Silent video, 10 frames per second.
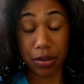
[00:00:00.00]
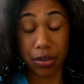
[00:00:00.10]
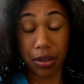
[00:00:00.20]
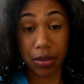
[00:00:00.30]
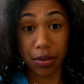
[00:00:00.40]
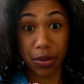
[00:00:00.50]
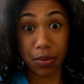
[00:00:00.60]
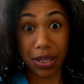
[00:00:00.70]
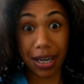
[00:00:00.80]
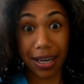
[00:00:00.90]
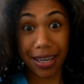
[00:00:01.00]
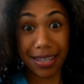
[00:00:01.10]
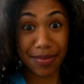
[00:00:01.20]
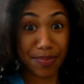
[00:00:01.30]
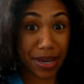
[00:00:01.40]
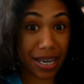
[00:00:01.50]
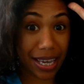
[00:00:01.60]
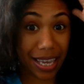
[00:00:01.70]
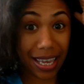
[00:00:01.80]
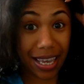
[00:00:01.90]
show you guys
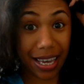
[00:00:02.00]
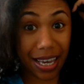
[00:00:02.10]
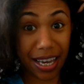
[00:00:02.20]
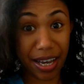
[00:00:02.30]
my